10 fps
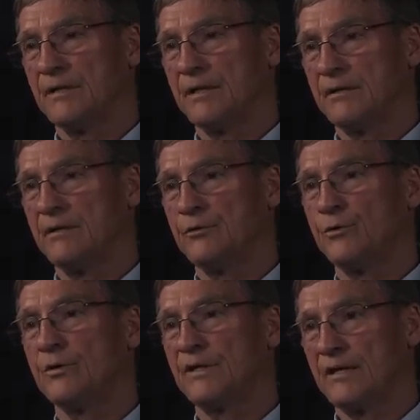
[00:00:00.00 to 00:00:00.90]
And
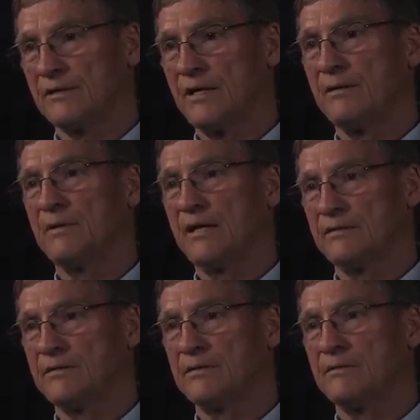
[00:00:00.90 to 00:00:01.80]
during that time, I
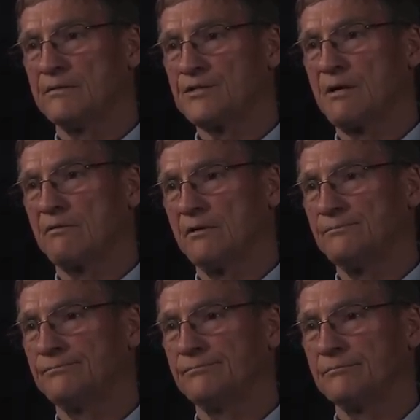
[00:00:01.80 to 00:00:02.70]
had several
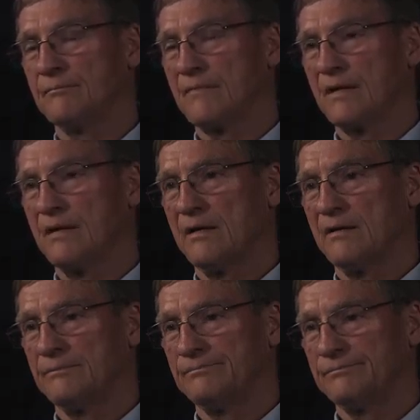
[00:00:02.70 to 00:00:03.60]
uh,
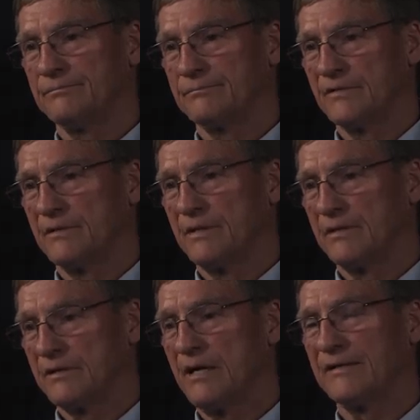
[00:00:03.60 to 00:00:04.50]

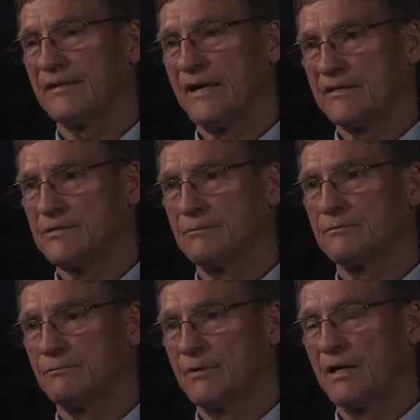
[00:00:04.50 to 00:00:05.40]
contacts of
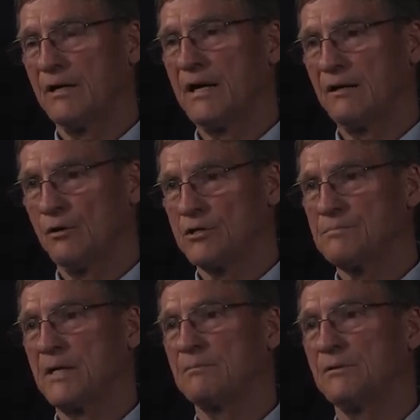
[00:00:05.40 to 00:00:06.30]
where I, I
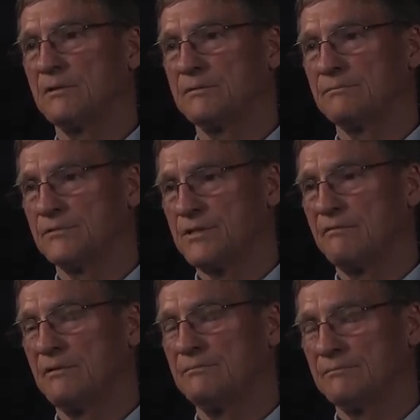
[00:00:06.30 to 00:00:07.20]
lost people, and
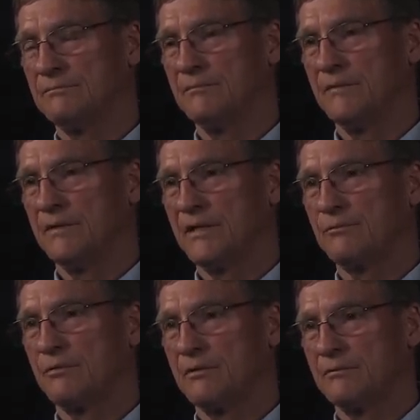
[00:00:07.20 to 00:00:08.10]
several that
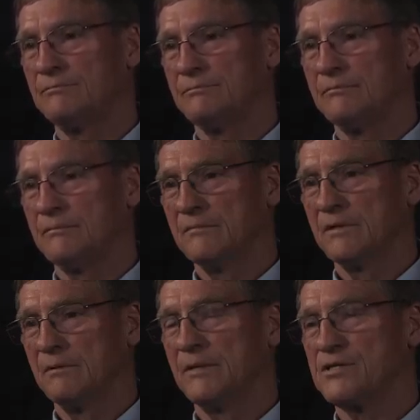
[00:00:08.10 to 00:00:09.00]
were
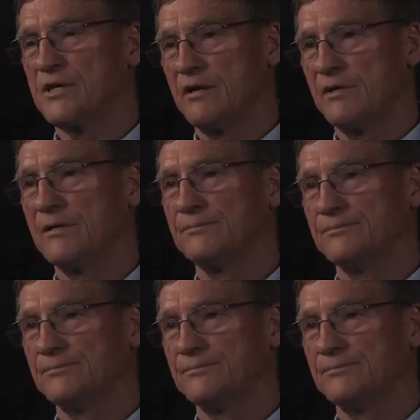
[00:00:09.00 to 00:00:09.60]
a little bit scary.